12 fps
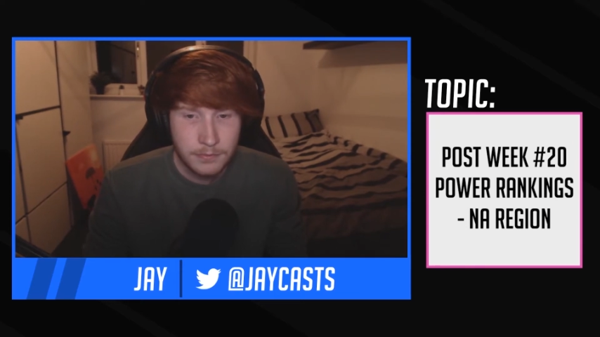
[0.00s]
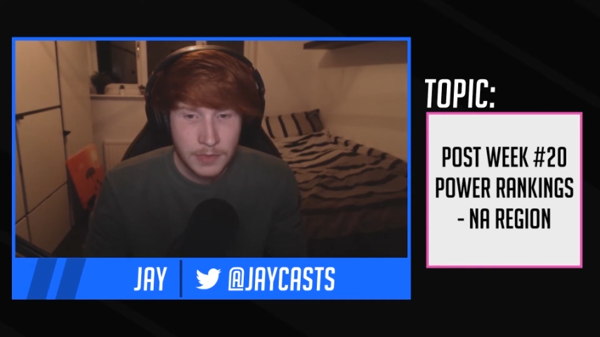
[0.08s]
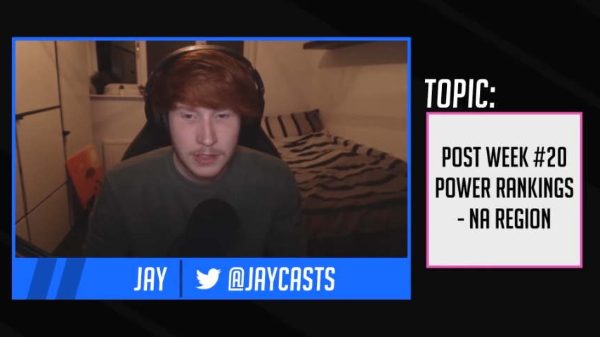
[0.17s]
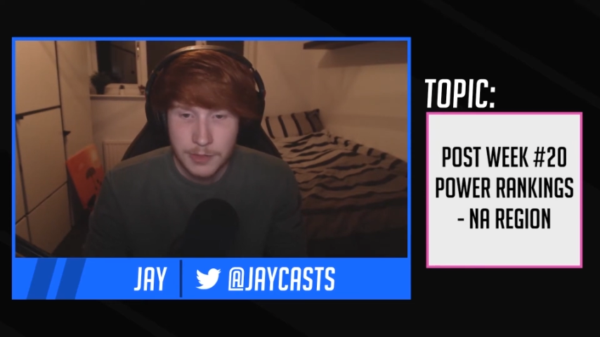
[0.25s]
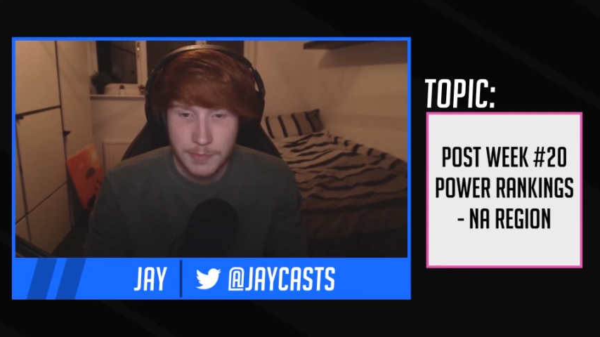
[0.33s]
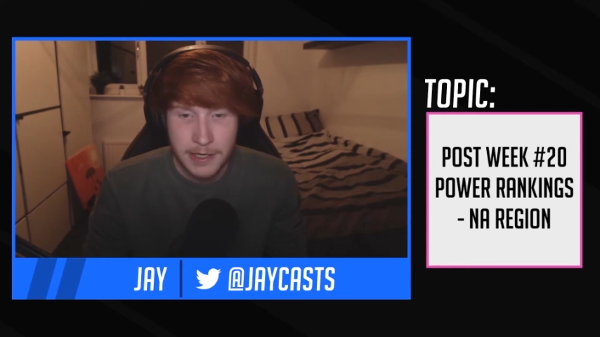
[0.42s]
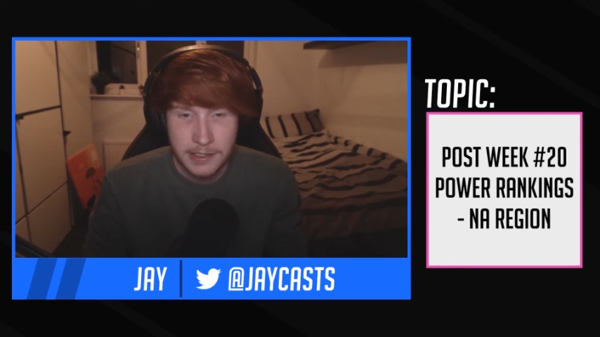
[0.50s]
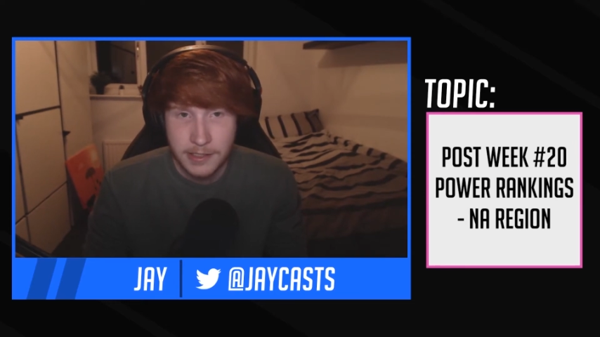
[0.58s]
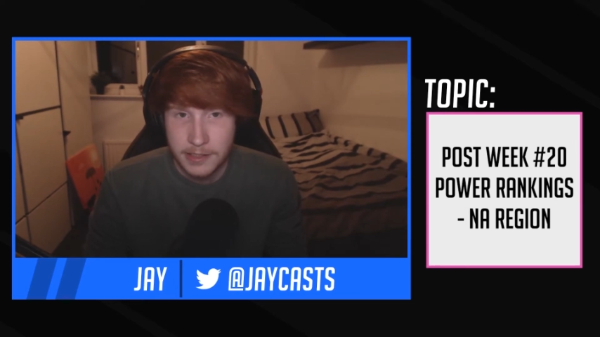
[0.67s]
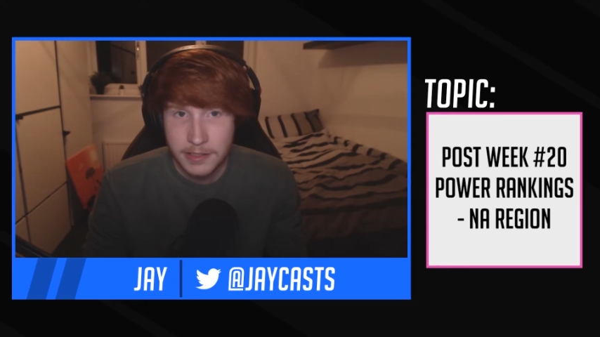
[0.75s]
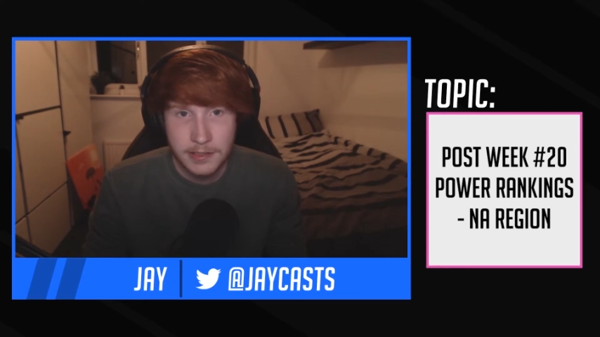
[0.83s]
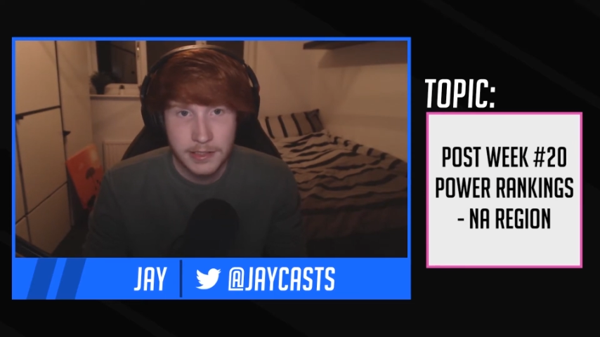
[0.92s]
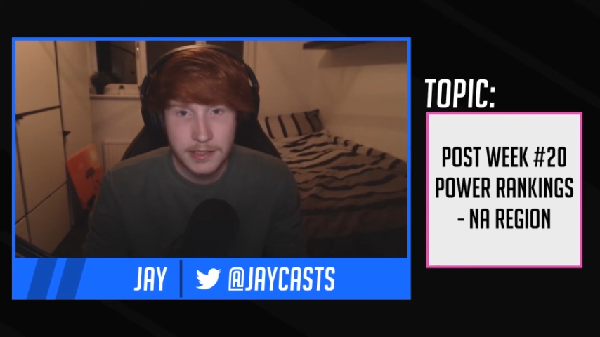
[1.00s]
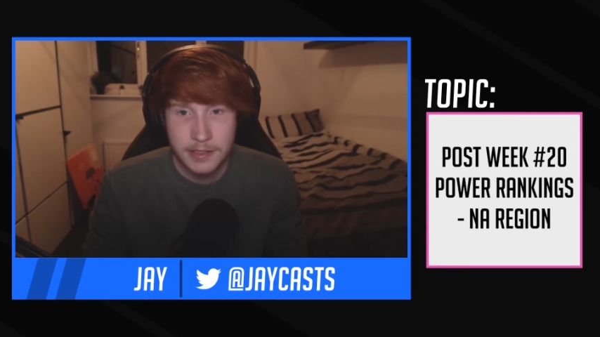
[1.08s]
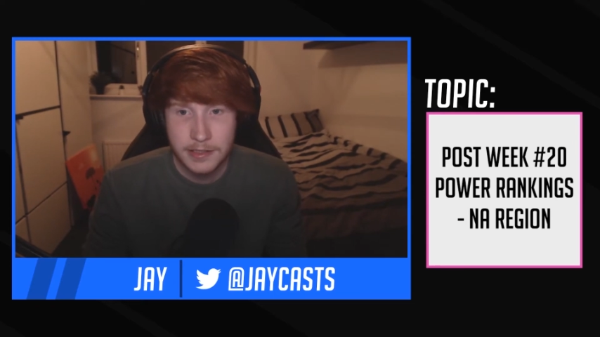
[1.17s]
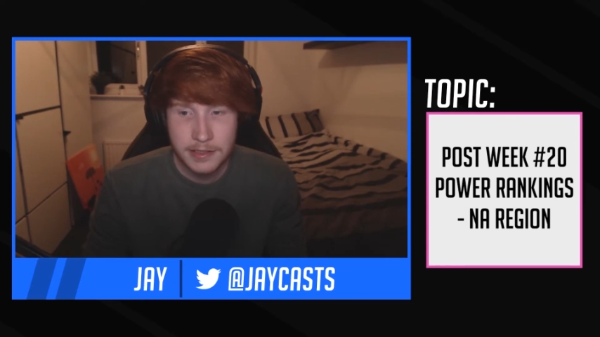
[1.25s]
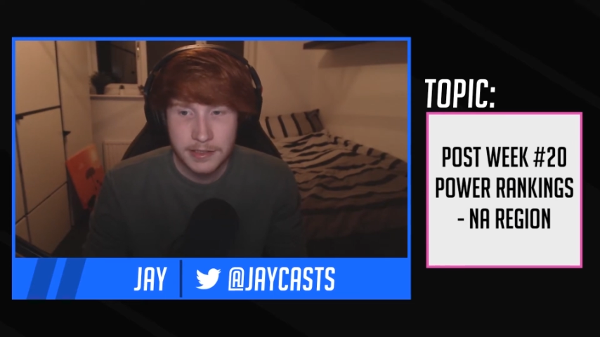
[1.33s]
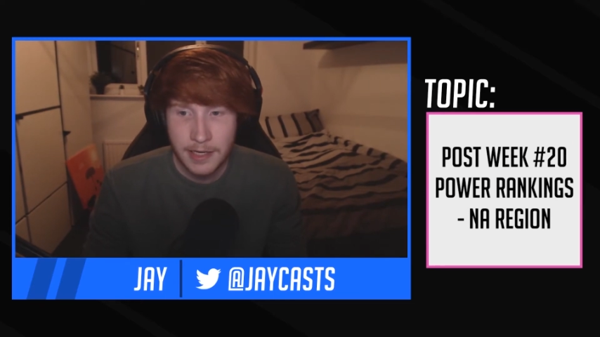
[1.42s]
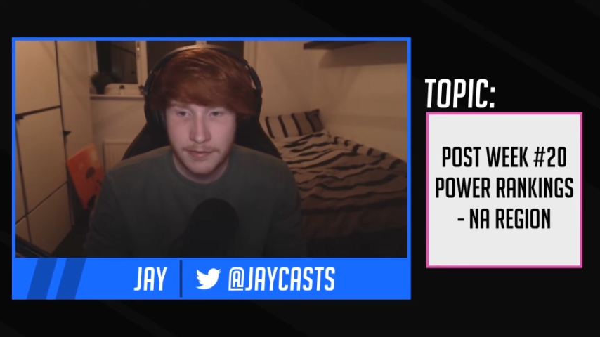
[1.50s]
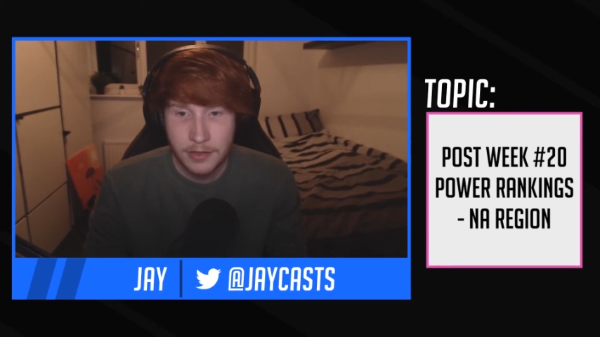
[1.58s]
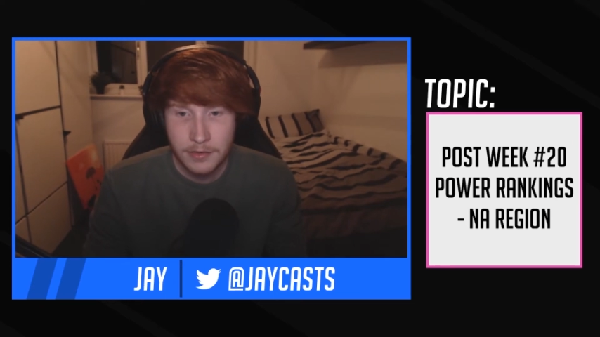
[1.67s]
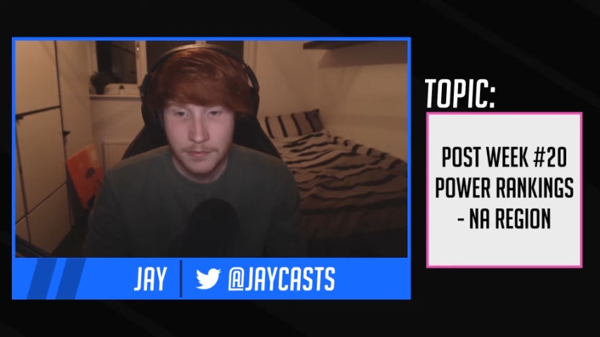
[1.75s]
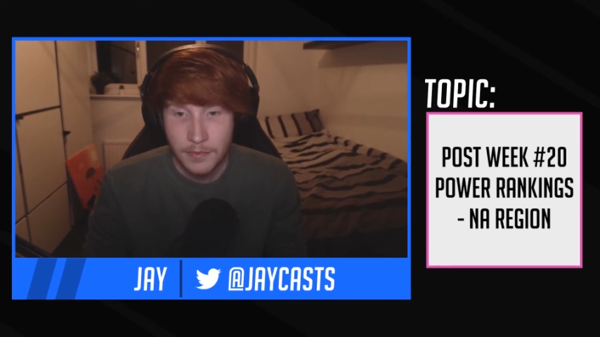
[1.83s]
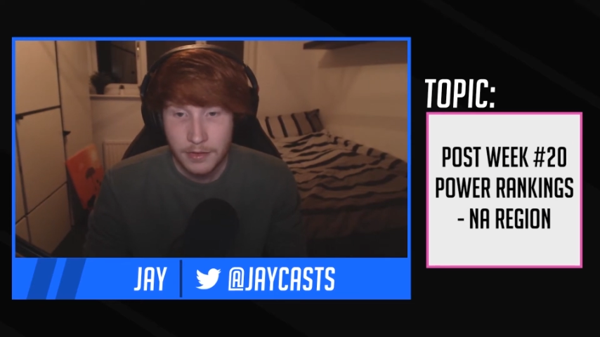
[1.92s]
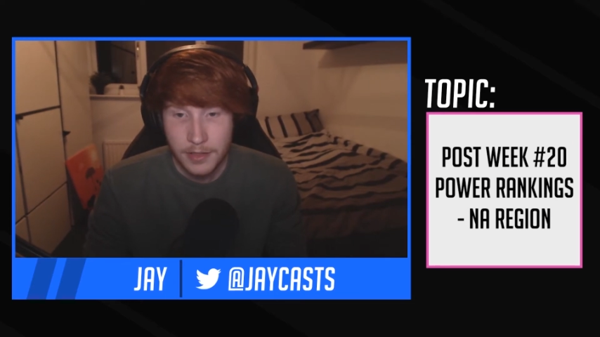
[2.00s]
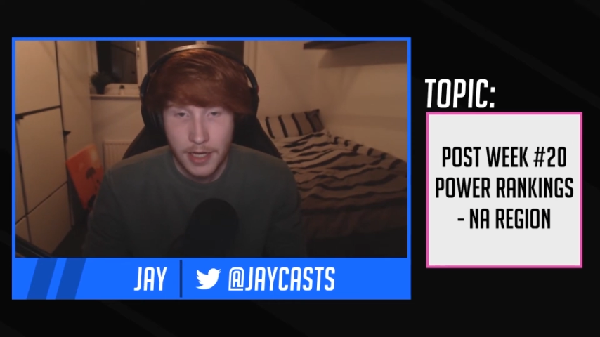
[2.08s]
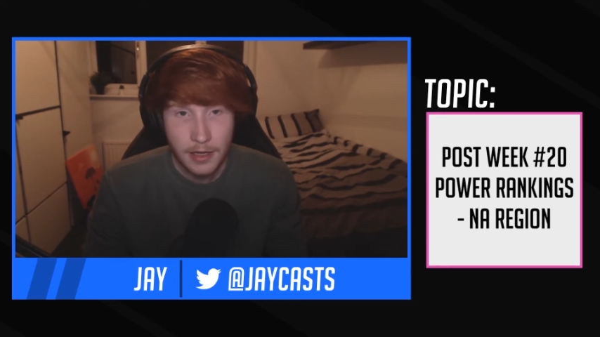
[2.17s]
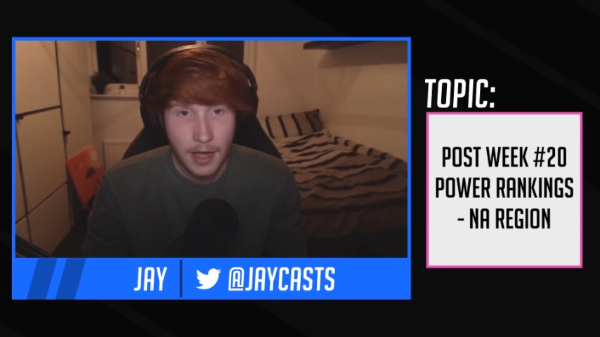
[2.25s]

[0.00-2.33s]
Space as consistent as ever. Yeah,